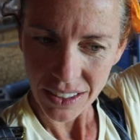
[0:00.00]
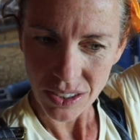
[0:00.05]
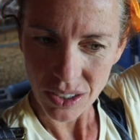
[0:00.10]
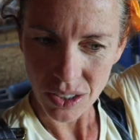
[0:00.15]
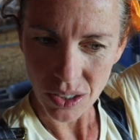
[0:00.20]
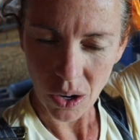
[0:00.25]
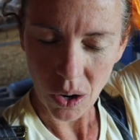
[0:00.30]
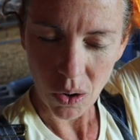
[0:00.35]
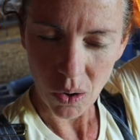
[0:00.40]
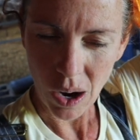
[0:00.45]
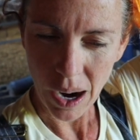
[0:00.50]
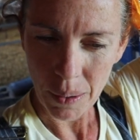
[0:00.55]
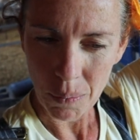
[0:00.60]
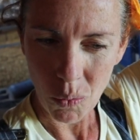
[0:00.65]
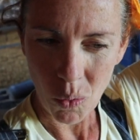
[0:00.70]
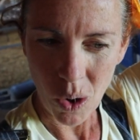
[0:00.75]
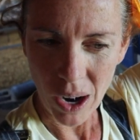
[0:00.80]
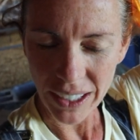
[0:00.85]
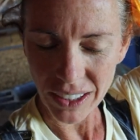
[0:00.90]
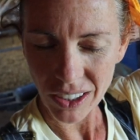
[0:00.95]
So
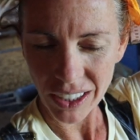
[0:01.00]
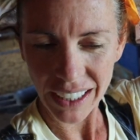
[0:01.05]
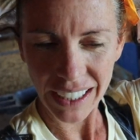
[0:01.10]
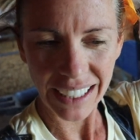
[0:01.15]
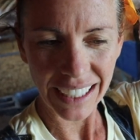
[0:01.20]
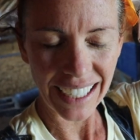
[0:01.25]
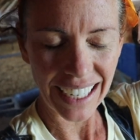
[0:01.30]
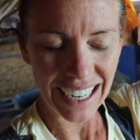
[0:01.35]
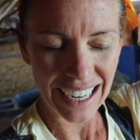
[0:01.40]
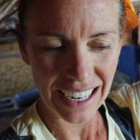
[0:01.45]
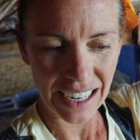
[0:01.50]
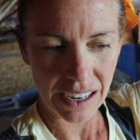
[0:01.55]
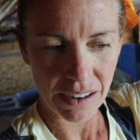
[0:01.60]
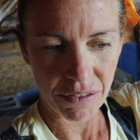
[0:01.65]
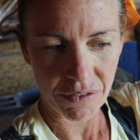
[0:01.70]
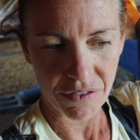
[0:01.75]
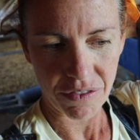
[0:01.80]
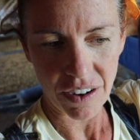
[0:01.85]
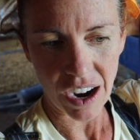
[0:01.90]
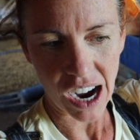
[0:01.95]
I'm wondering
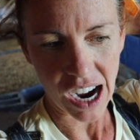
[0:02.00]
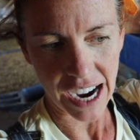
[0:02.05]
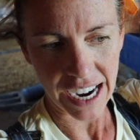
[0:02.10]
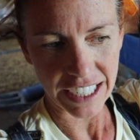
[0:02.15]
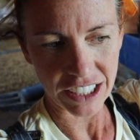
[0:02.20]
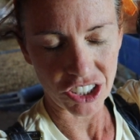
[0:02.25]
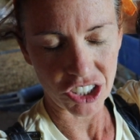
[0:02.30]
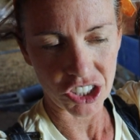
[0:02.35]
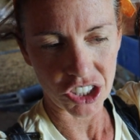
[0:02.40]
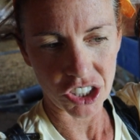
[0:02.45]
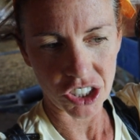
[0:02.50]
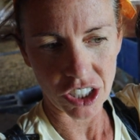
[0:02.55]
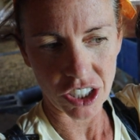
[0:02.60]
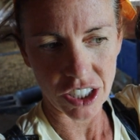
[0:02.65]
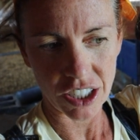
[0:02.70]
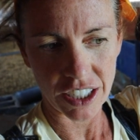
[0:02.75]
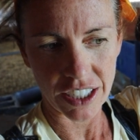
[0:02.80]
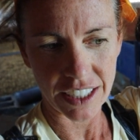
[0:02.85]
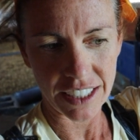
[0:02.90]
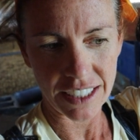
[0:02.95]
if I
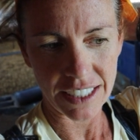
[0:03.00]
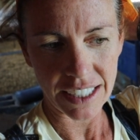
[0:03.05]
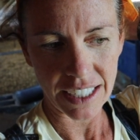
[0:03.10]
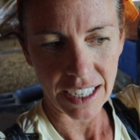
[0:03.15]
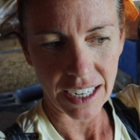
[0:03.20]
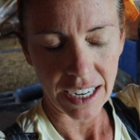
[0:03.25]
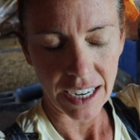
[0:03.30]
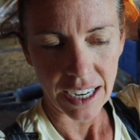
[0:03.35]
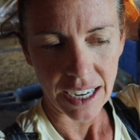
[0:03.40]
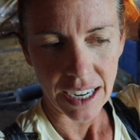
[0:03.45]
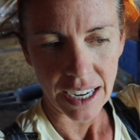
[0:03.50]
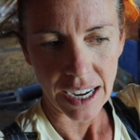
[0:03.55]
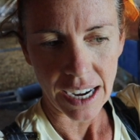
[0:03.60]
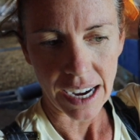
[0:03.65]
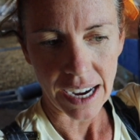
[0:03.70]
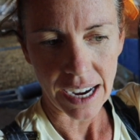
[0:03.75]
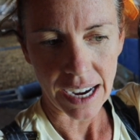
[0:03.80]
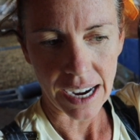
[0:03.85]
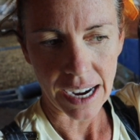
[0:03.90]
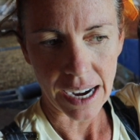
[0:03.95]
should
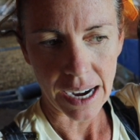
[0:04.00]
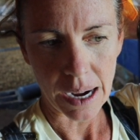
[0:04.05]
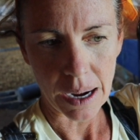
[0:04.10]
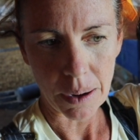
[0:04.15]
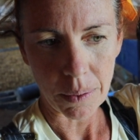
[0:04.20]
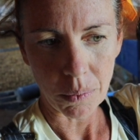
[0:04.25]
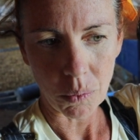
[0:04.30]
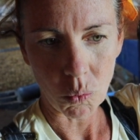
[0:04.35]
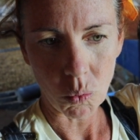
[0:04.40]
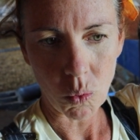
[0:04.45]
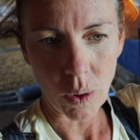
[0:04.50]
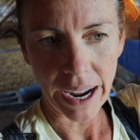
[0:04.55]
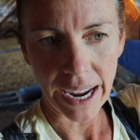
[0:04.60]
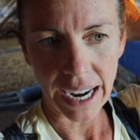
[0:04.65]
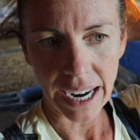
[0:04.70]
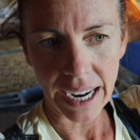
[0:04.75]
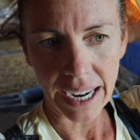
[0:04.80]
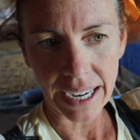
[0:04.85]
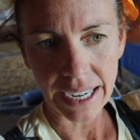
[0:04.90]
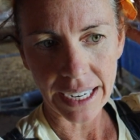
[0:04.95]
uh,
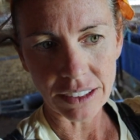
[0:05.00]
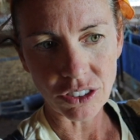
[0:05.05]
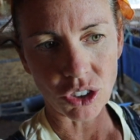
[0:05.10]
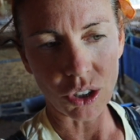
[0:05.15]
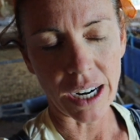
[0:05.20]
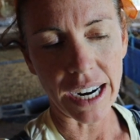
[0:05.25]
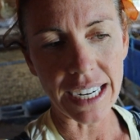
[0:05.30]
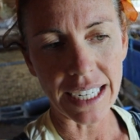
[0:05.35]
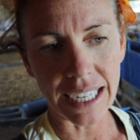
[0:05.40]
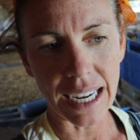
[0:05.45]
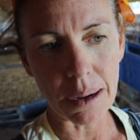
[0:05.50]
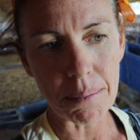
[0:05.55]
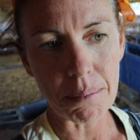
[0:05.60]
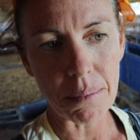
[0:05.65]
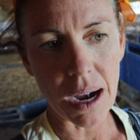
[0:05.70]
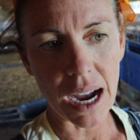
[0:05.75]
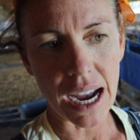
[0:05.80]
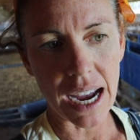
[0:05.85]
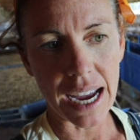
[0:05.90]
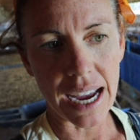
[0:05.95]
weigh, try to get
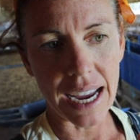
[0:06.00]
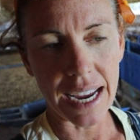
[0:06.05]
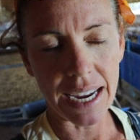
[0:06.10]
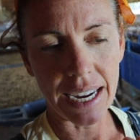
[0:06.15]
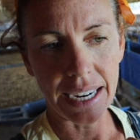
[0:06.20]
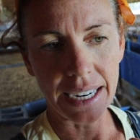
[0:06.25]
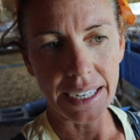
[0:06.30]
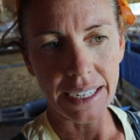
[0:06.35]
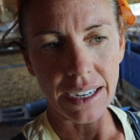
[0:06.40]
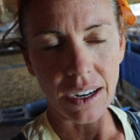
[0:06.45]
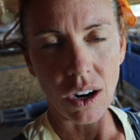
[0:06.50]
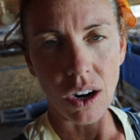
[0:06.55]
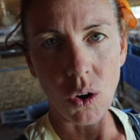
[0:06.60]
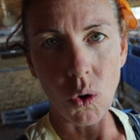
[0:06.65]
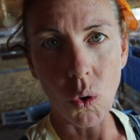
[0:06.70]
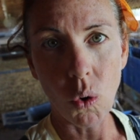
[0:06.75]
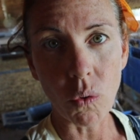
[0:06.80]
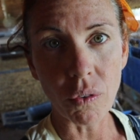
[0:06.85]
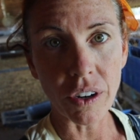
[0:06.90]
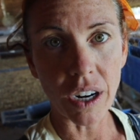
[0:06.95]
my
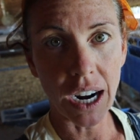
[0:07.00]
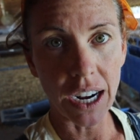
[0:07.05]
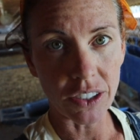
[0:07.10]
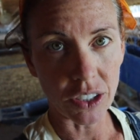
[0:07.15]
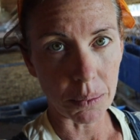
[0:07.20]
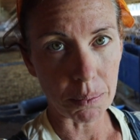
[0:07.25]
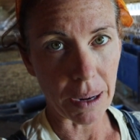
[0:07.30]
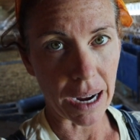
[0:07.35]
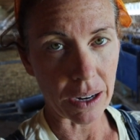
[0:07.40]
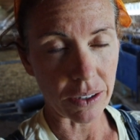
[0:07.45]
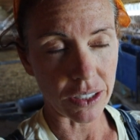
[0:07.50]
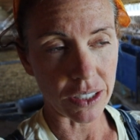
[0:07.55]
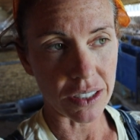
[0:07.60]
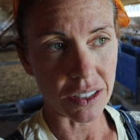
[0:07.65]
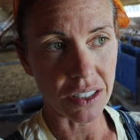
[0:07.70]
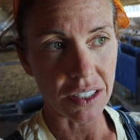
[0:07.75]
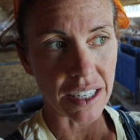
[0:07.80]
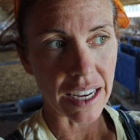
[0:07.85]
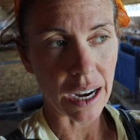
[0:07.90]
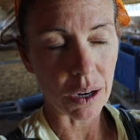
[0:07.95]
over 100
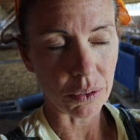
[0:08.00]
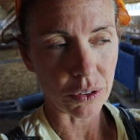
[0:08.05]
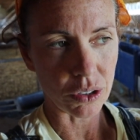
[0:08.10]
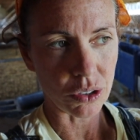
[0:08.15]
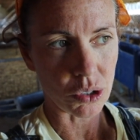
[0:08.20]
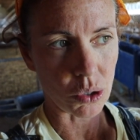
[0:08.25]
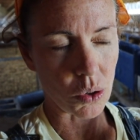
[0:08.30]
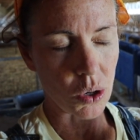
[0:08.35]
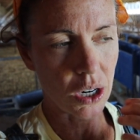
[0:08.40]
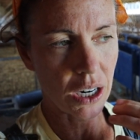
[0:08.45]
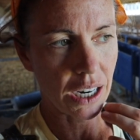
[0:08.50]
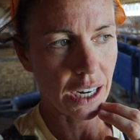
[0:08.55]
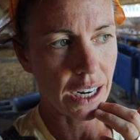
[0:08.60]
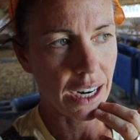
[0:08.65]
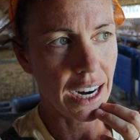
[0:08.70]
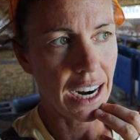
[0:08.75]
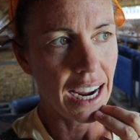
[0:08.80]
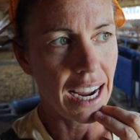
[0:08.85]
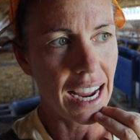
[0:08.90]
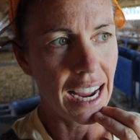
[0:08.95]
pounders out the door
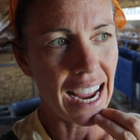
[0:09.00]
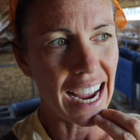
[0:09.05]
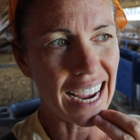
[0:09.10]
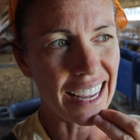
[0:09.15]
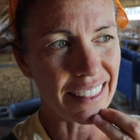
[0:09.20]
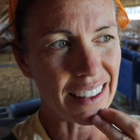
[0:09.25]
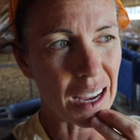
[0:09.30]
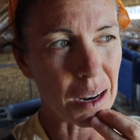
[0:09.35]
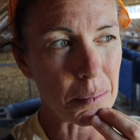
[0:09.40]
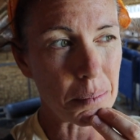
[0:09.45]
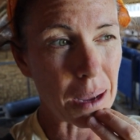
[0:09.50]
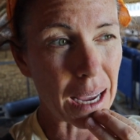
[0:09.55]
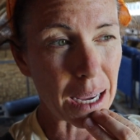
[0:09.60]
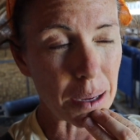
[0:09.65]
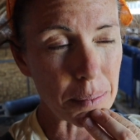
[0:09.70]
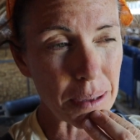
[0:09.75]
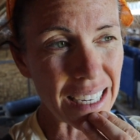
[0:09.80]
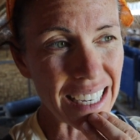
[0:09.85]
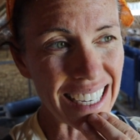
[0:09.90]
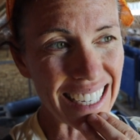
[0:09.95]
and then
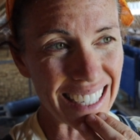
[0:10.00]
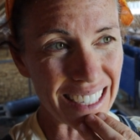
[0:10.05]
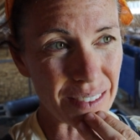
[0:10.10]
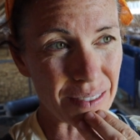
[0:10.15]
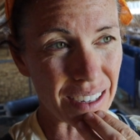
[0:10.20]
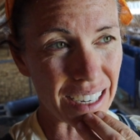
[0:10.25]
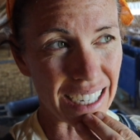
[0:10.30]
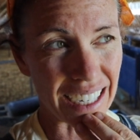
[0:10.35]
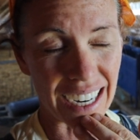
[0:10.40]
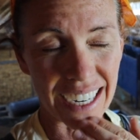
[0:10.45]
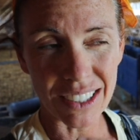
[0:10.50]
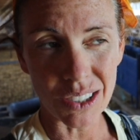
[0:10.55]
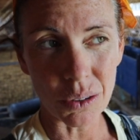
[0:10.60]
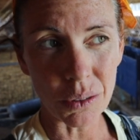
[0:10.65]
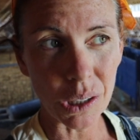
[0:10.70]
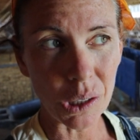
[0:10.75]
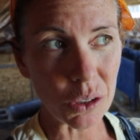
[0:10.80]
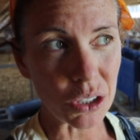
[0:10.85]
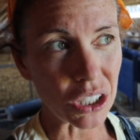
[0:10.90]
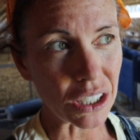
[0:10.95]
maybe even, I
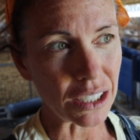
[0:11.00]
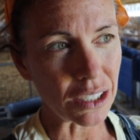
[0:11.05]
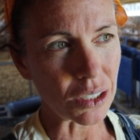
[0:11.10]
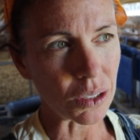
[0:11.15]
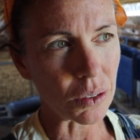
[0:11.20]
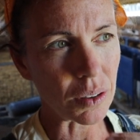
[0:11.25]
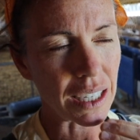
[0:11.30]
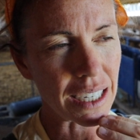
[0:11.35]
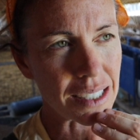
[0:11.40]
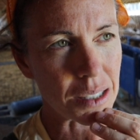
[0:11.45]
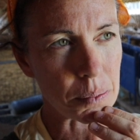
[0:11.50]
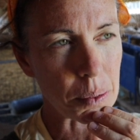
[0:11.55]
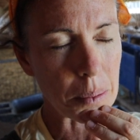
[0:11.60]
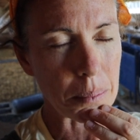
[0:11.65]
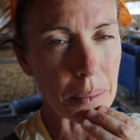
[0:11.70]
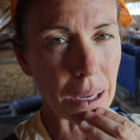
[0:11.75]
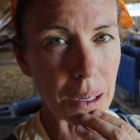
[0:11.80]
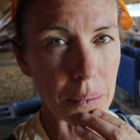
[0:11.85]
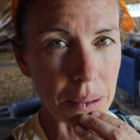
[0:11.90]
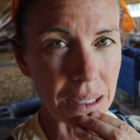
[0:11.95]
don't usually do this,
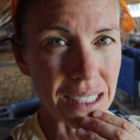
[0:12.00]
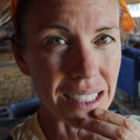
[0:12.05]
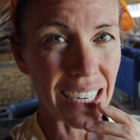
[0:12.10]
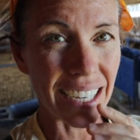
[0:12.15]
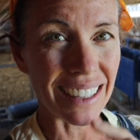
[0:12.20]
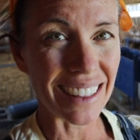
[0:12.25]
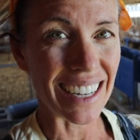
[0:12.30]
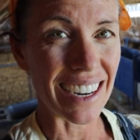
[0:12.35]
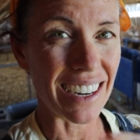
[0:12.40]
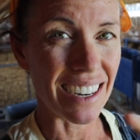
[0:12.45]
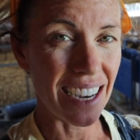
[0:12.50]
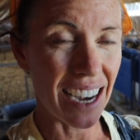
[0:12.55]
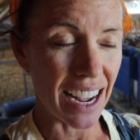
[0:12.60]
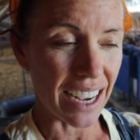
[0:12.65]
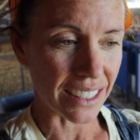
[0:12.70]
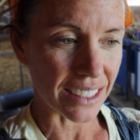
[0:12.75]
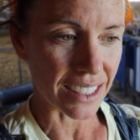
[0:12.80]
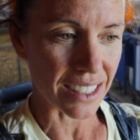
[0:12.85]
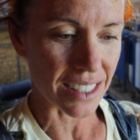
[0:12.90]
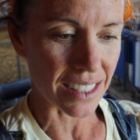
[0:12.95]
but maybe take the
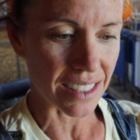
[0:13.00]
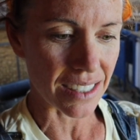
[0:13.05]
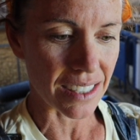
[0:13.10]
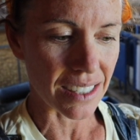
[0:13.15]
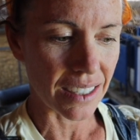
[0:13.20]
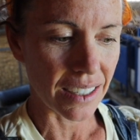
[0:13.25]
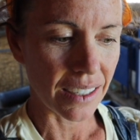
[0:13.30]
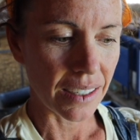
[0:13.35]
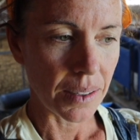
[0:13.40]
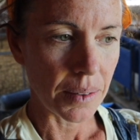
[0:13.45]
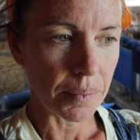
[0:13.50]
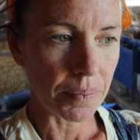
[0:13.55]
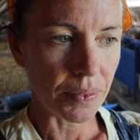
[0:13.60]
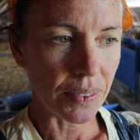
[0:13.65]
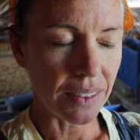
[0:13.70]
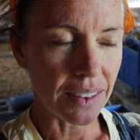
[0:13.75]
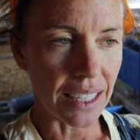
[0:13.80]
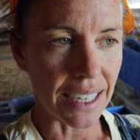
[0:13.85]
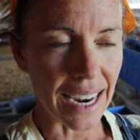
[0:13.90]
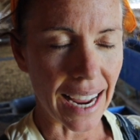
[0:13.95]
next
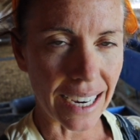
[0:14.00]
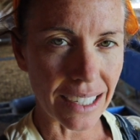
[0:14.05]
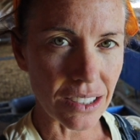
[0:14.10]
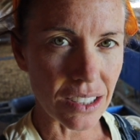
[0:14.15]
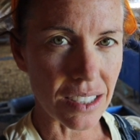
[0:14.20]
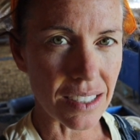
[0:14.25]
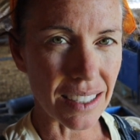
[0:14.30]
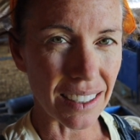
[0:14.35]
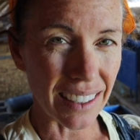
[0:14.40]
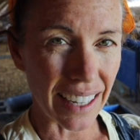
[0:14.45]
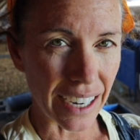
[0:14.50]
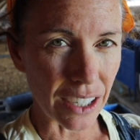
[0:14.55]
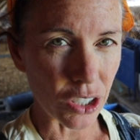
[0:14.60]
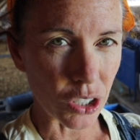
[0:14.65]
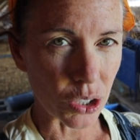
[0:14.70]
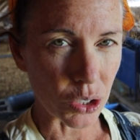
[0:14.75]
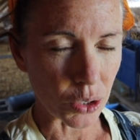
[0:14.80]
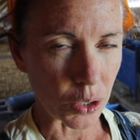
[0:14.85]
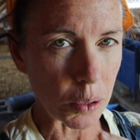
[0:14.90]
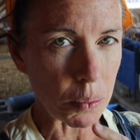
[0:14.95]
the next
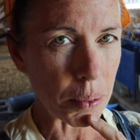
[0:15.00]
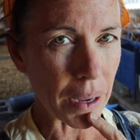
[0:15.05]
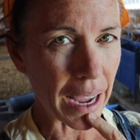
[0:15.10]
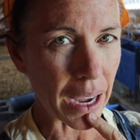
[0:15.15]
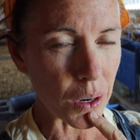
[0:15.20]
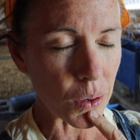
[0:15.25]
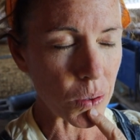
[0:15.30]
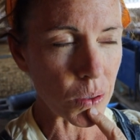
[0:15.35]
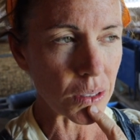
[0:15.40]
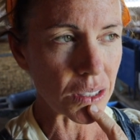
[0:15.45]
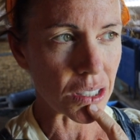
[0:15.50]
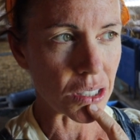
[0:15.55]
lighter group out.